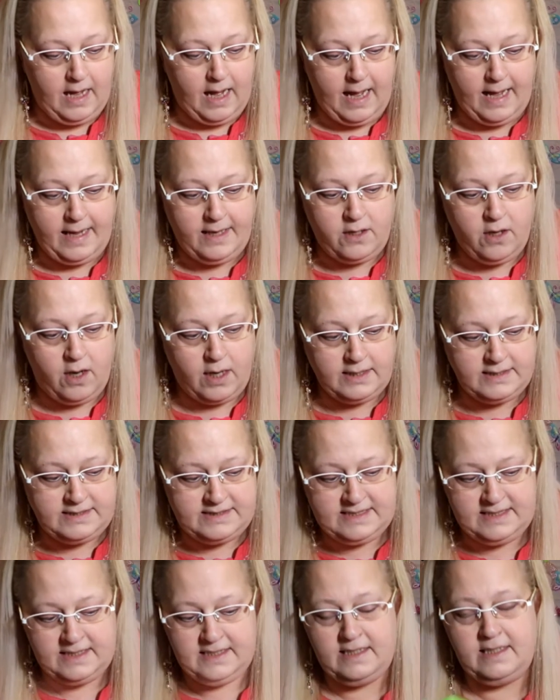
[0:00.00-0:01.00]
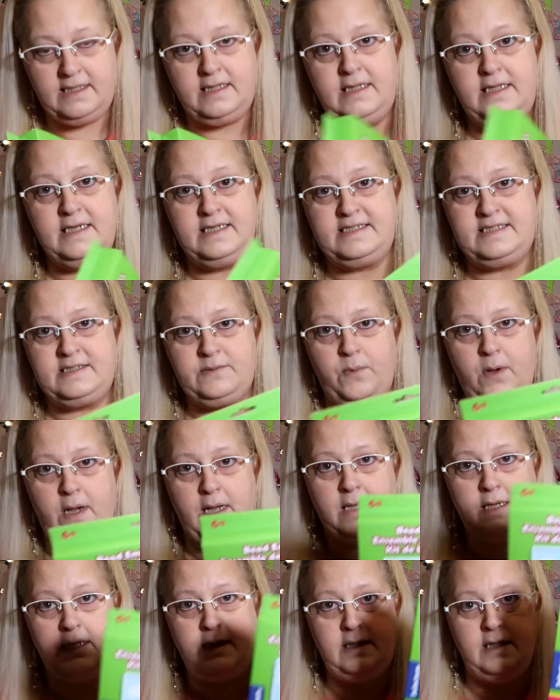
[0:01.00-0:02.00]
I got this
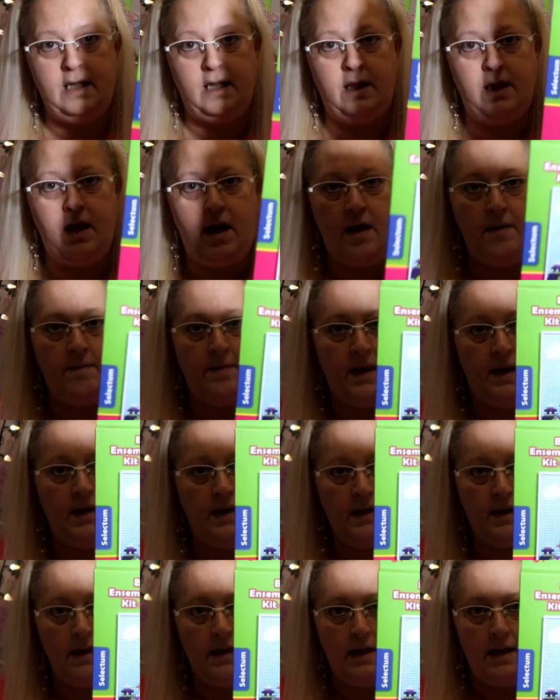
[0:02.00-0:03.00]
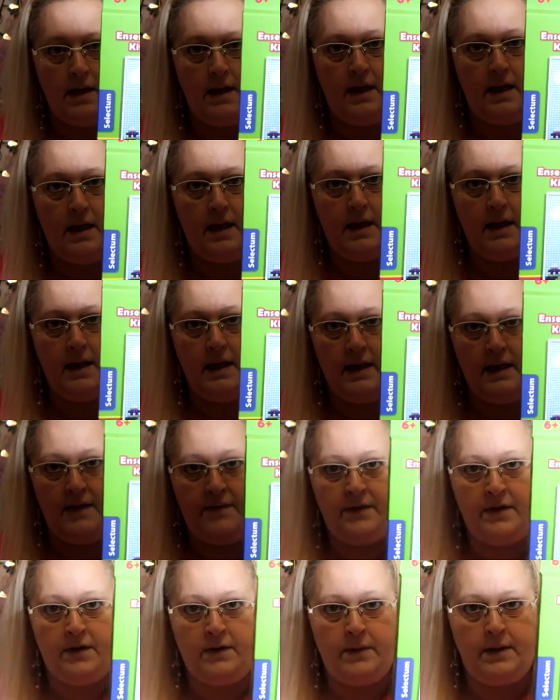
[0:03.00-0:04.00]
one, the llama,
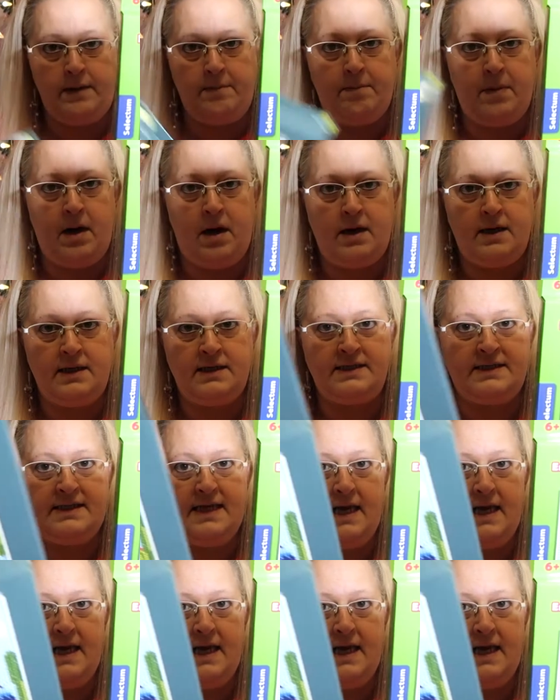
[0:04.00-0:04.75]
in the green box,